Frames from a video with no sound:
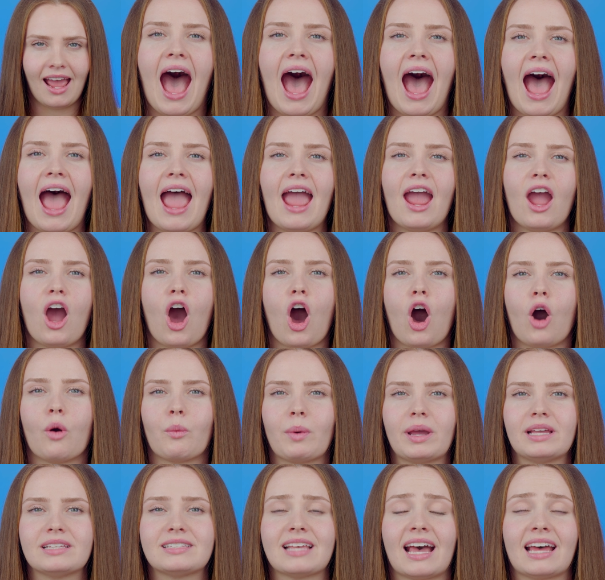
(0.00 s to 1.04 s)
I
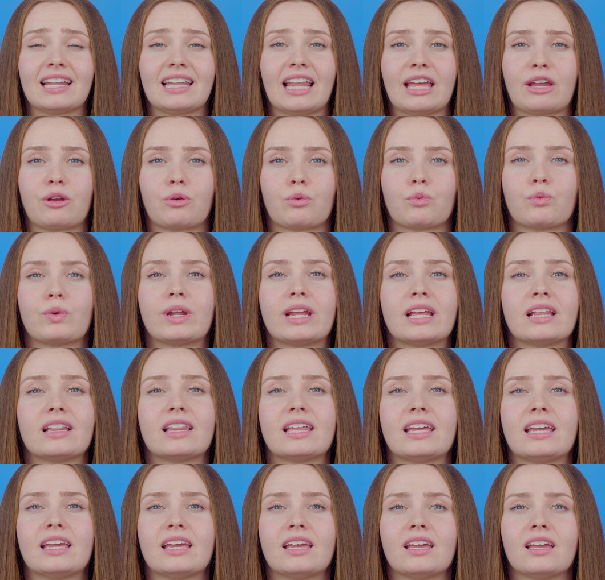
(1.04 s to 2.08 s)
always had
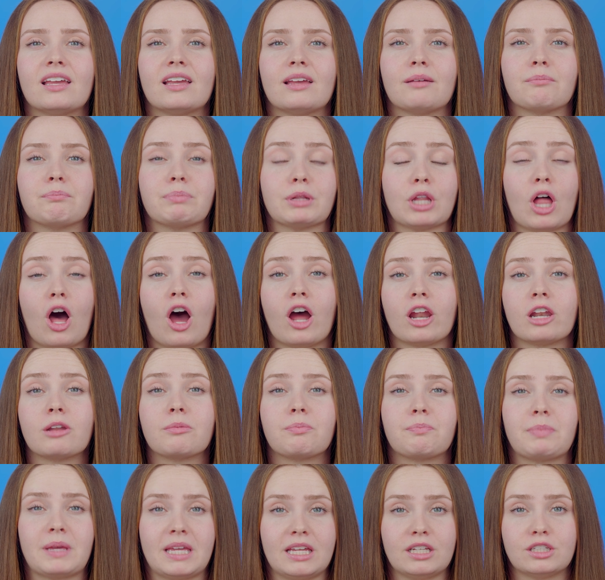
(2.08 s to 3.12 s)
really blonde
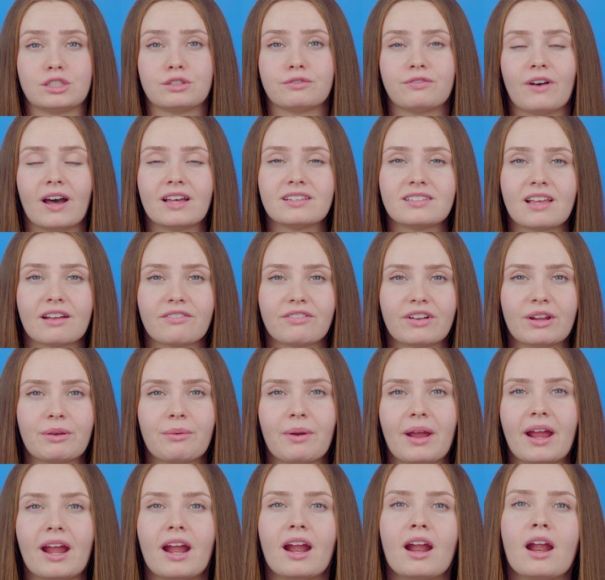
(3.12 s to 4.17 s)
peach fuzz
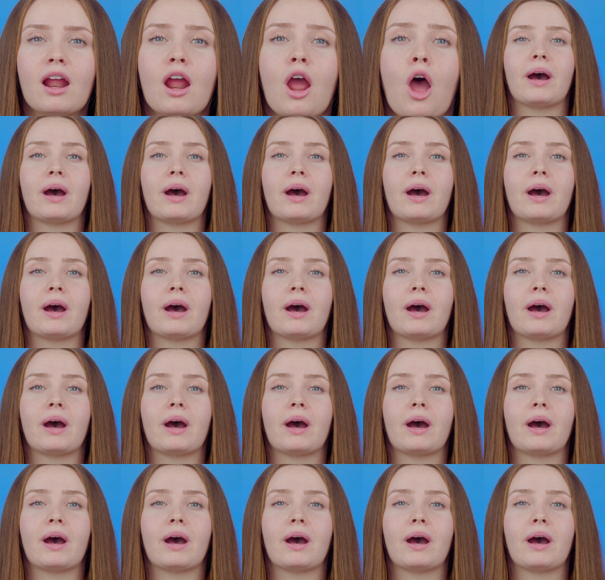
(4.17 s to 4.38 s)
everywhere,